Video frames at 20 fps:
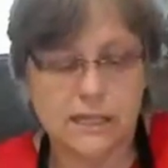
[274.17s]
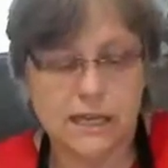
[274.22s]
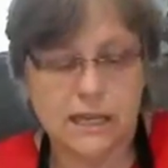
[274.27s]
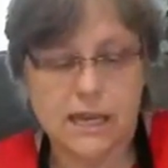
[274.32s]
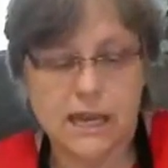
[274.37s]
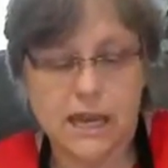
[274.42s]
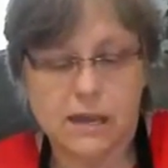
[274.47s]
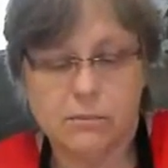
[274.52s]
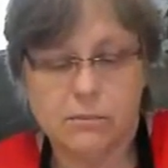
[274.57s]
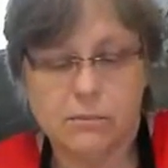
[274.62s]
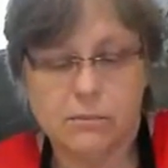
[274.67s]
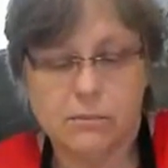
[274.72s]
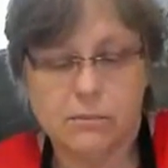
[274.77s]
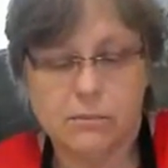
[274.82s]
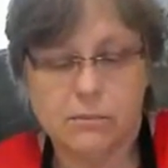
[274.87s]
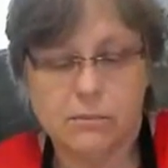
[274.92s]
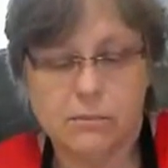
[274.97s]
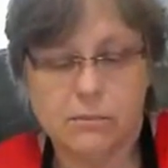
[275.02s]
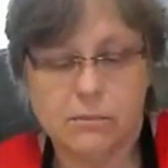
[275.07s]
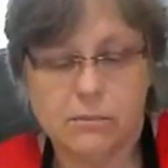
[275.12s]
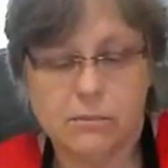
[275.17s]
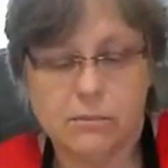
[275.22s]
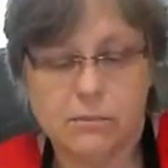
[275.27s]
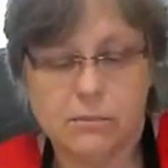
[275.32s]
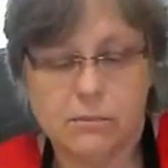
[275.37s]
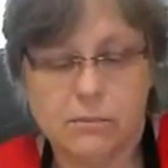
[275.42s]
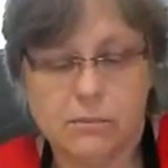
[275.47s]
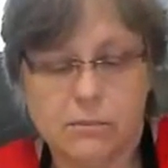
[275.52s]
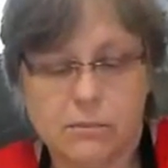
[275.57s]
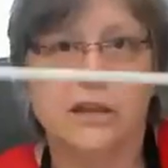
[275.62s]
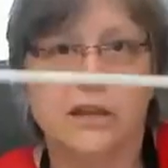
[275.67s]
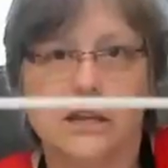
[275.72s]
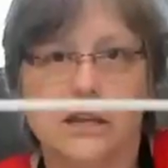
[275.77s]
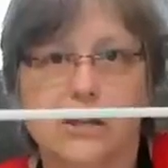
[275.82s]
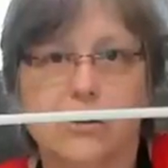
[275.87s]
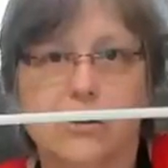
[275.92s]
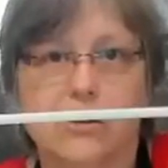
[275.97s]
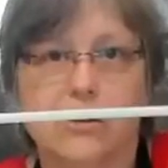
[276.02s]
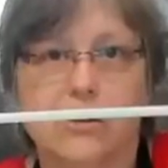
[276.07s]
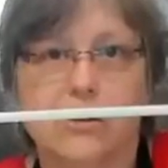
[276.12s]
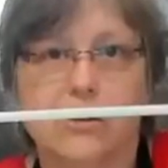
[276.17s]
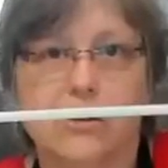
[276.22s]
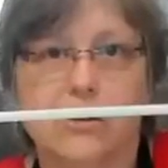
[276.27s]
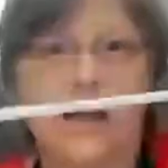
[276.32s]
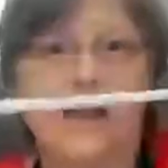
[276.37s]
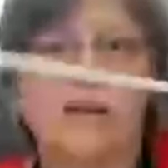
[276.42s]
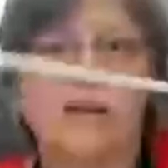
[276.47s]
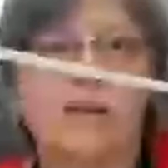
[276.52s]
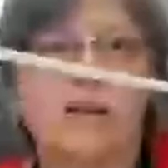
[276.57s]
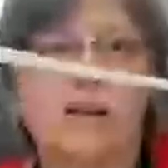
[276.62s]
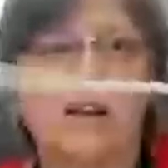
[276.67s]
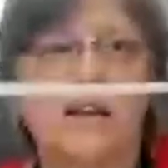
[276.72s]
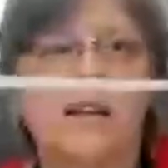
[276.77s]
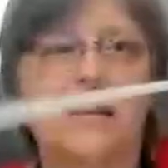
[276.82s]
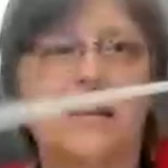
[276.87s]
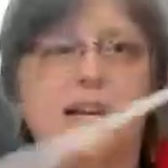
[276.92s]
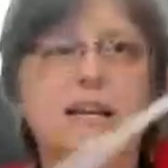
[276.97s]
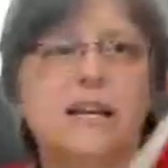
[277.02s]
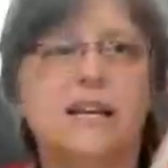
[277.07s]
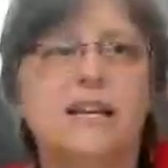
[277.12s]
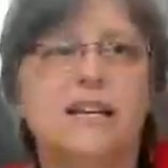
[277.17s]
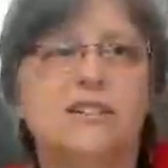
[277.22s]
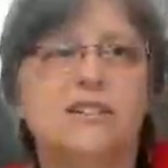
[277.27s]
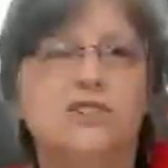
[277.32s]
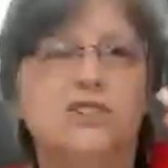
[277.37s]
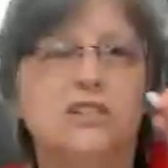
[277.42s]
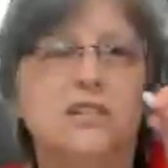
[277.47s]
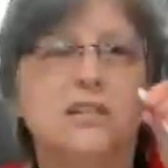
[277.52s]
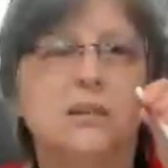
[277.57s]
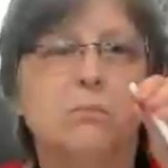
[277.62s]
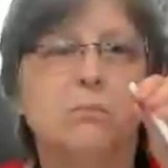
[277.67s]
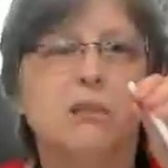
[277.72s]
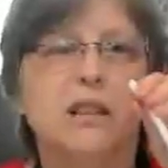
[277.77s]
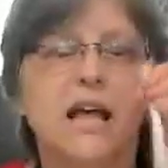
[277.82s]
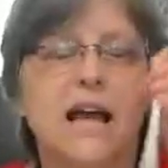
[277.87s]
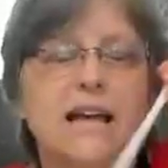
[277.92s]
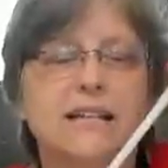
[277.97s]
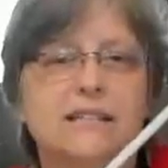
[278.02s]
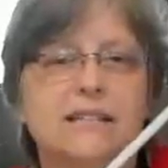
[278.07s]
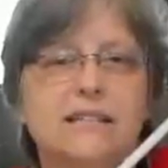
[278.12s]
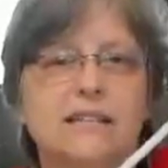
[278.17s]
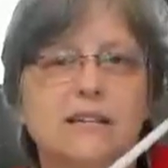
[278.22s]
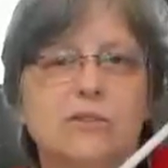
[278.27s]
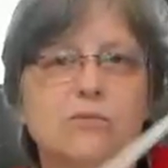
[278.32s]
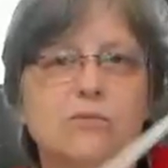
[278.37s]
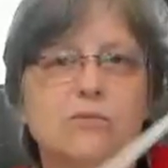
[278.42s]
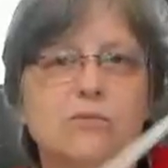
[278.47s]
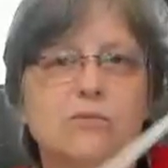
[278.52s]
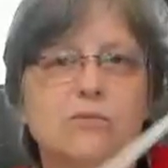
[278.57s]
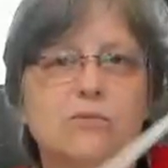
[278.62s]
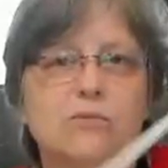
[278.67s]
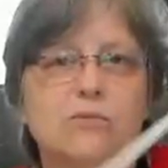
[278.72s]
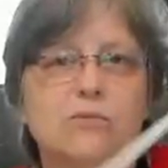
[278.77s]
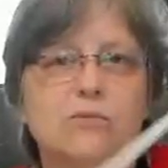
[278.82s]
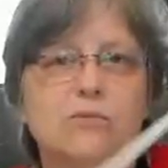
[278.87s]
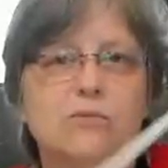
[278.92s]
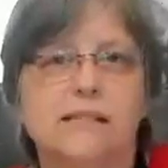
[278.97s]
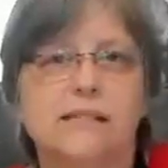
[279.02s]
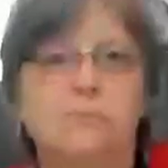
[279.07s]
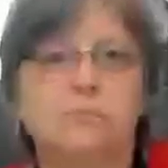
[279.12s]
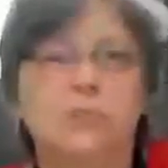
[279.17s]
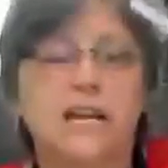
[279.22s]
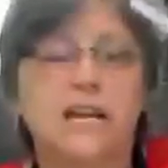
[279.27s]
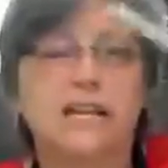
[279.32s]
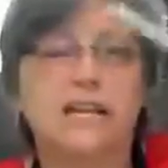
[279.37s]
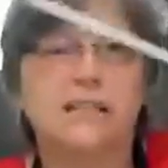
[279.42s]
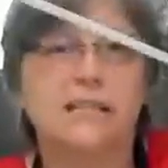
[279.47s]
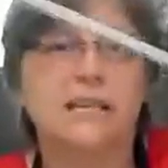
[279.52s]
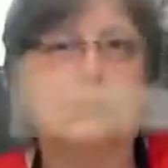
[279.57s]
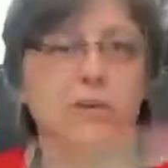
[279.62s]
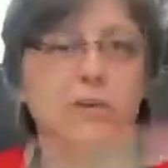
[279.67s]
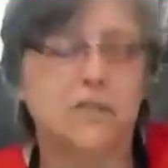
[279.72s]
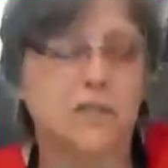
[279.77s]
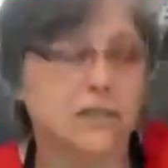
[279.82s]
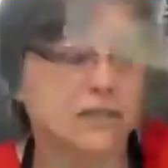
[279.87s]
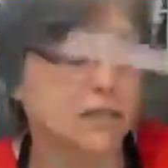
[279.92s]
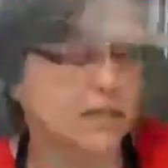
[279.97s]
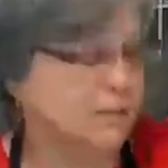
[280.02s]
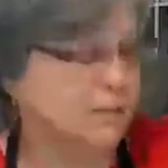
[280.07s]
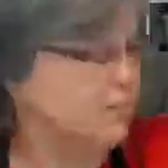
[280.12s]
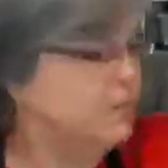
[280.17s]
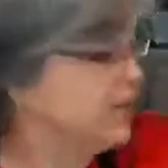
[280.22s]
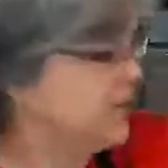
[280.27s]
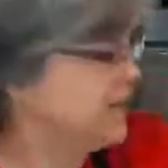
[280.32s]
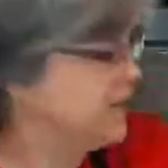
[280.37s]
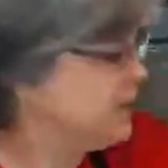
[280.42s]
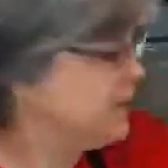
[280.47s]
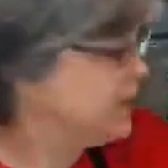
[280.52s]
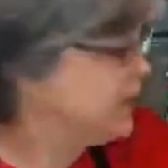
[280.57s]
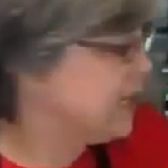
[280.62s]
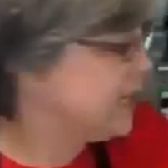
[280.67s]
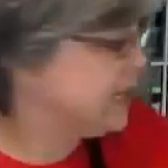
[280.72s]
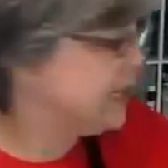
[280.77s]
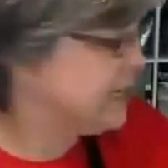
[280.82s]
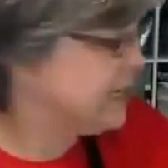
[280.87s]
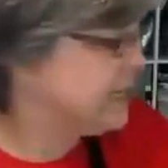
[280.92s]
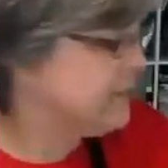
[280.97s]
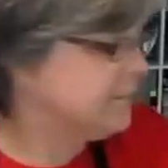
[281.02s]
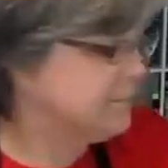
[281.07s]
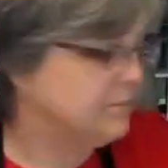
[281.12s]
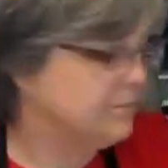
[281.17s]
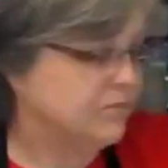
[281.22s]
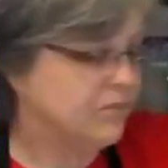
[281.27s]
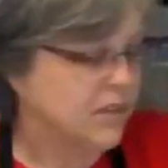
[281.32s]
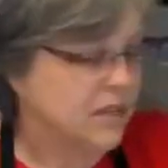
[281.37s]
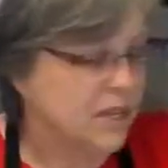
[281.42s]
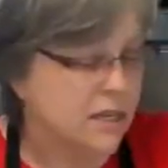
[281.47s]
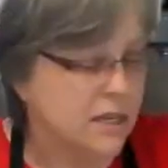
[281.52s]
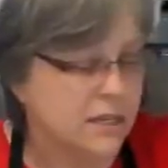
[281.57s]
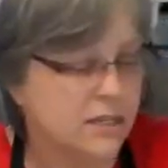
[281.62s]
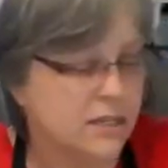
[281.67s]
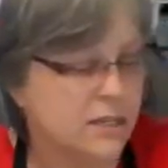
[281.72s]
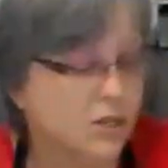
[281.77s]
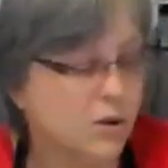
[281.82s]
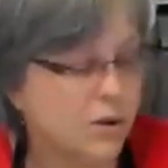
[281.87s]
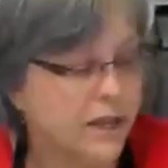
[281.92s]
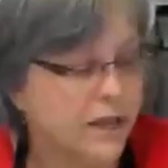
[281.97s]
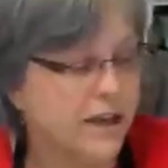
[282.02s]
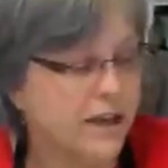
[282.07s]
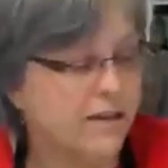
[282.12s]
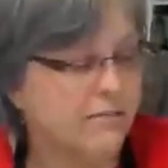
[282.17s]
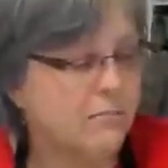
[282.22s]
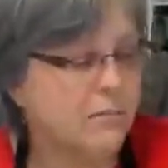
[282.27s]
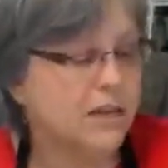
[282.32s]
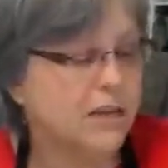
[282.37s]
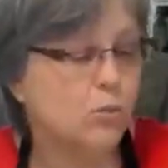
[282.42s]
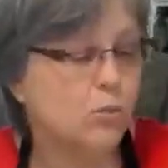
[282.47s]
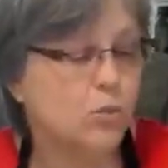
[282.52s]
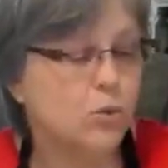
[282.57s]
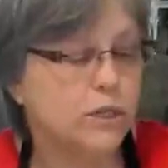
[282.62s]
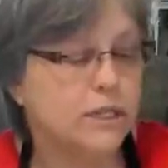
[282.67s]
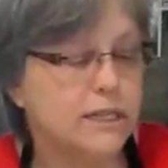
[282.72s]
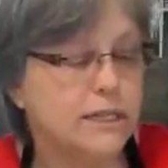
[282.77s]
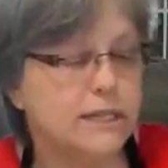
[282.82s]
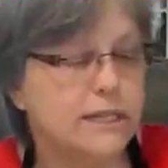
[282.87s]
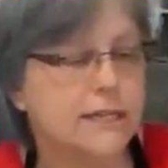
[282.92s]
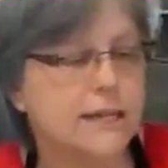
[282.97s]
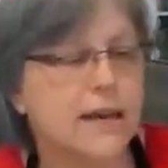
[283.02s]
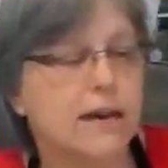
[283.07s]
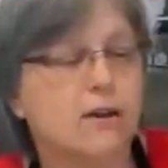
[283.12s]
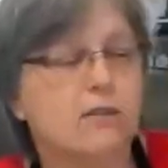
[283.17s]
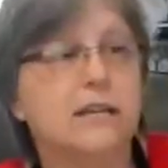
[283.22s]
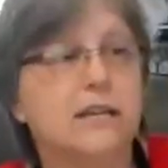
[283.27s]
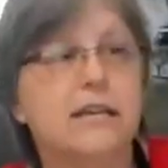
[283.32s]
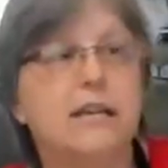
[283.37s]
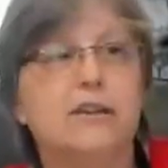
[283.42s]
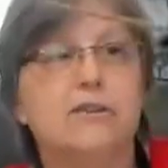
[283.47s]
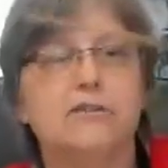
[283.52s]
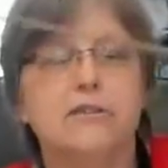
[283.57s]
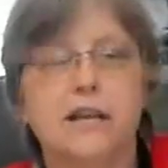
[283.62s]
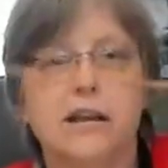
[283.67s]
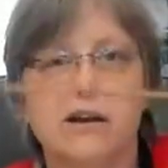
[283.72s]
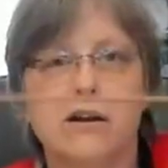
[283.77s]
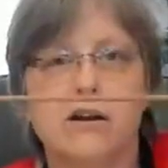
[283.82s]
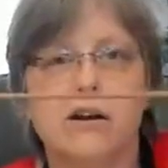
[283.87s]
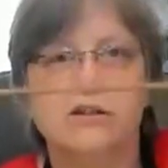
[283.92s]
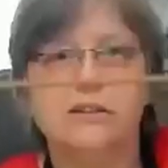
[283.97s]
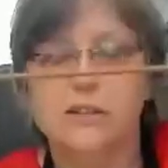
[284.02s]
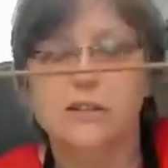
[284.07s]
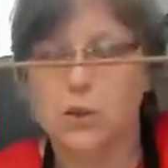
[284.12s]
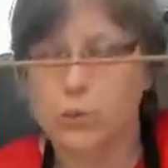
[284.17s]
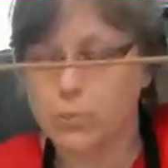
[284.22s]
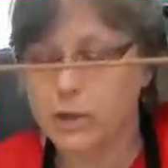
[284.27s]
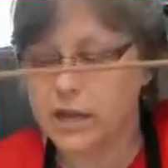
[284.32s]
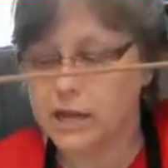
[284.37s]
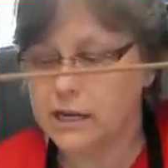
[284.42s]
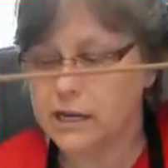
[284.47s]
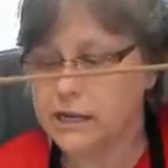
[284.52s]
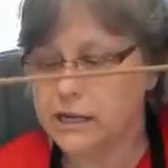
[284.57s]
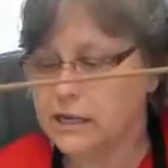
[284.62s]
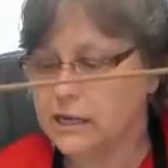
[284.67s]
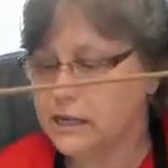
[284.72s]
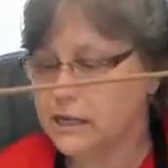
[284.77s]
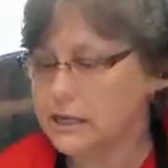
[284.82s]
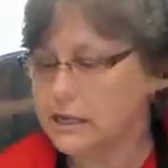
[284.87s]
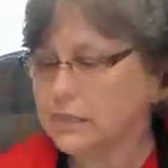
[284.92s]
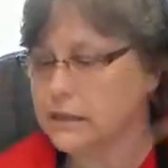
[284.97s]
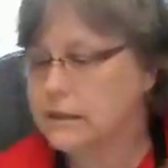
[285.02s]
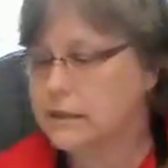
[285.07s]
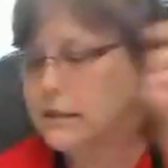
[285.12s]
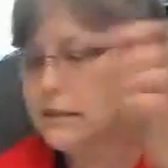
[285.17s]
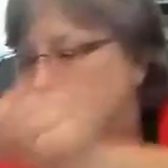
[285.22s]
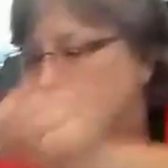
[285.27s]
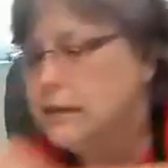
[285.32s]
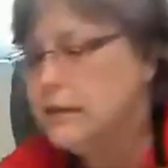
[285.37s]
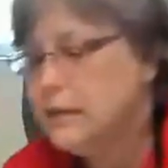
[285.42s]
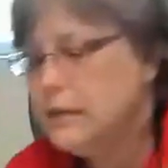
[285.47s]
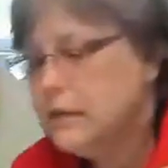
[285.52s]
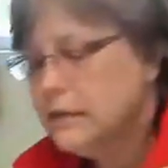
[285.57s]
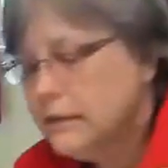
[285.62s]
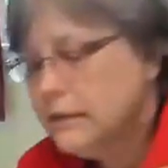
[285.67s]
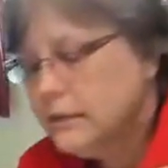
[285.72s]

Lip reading: that came that you hang it on. It's just a plastic, some plastic beads on it, but I didn't like it. So I have my wooden dowel here that I also painted in the